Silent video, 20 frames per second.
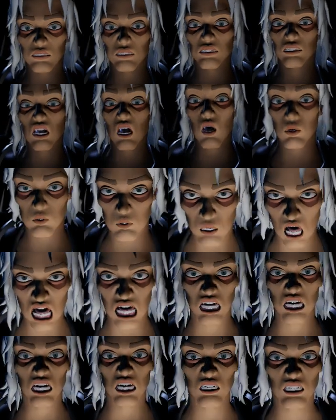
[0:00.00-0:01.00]
You
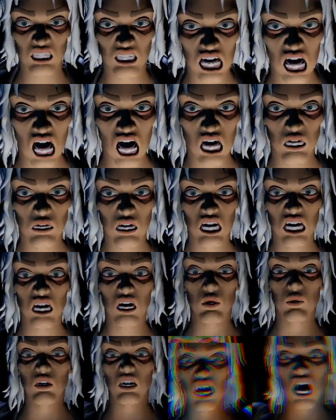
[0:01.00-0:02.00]
reckless turd!
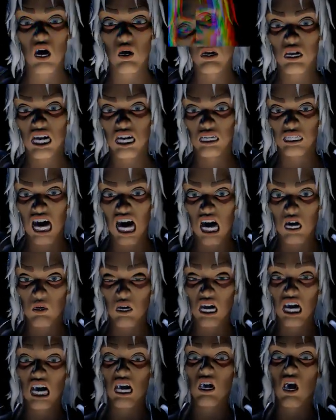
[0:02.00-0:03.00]
You're choking,
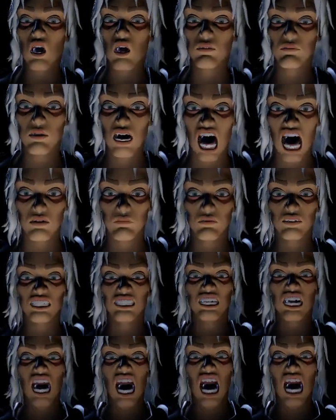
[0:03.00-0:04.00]
Darren! Goodbye,
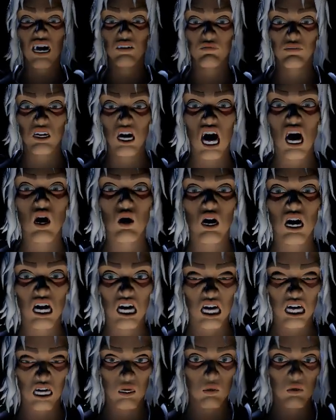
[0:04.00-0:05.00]
Mr. Airflow!
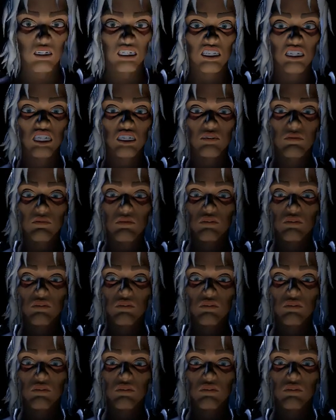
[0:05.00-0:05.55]
You sleep.